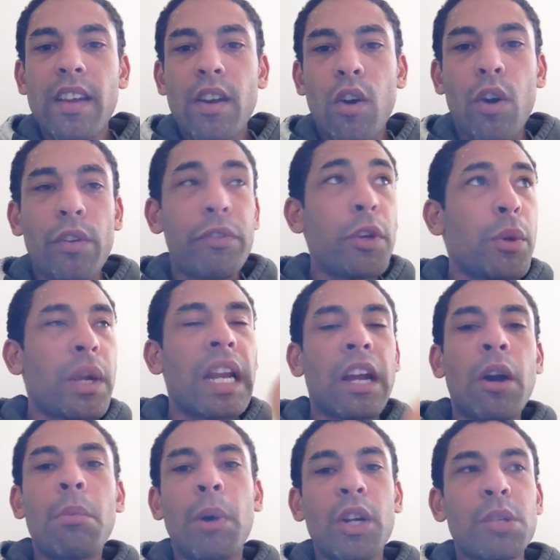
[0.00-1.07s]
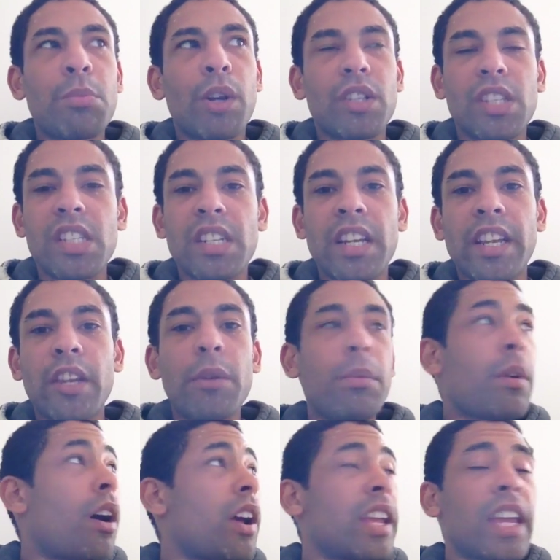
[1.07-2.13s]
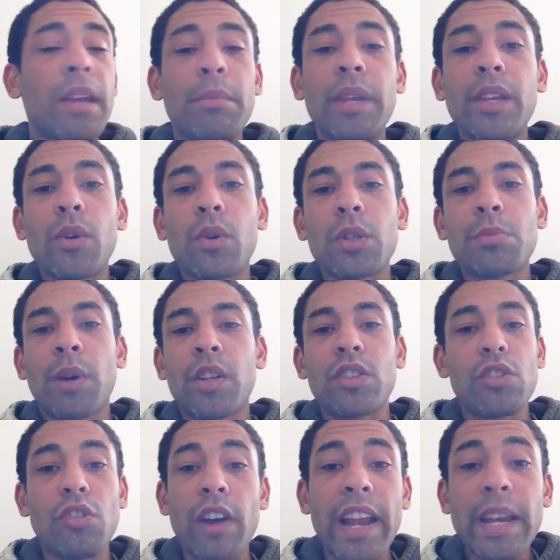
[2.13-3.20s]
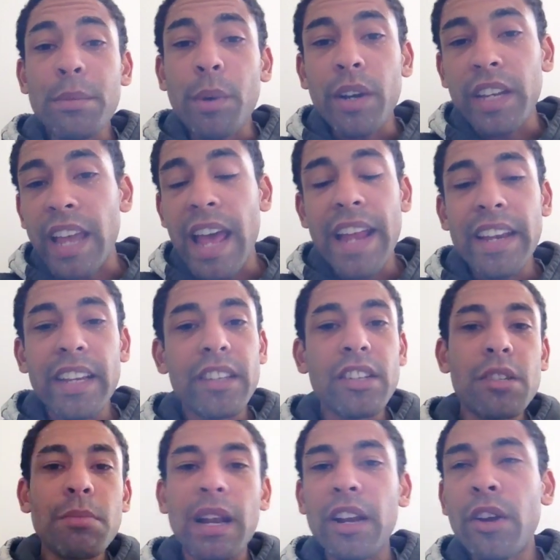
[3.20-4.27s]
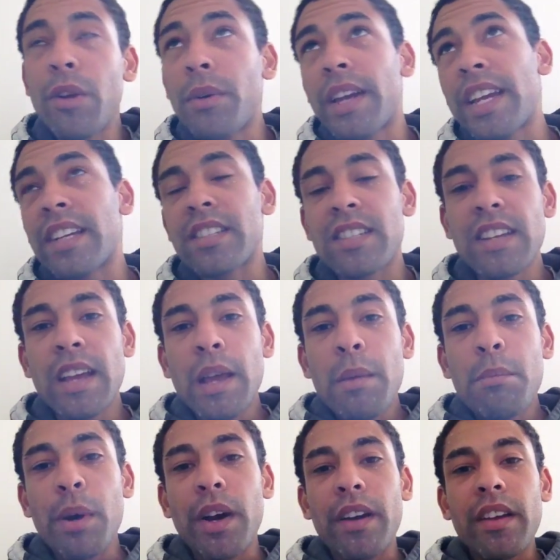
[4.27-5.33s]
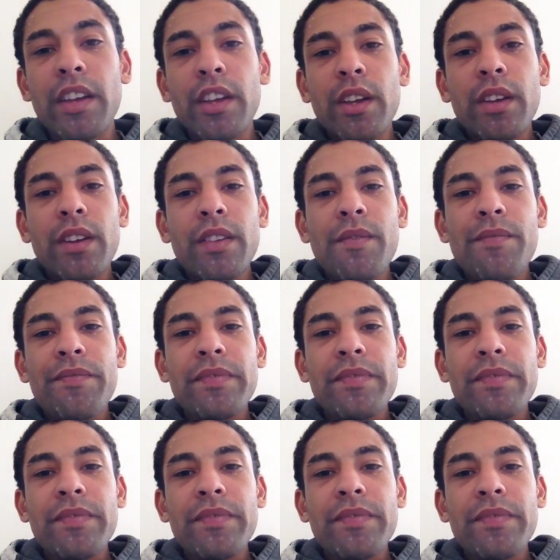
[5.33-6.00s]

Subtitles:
Or if you click on my sponsor's link, he'll be your sponsor, or anybody, and it doesn't matter who it is, but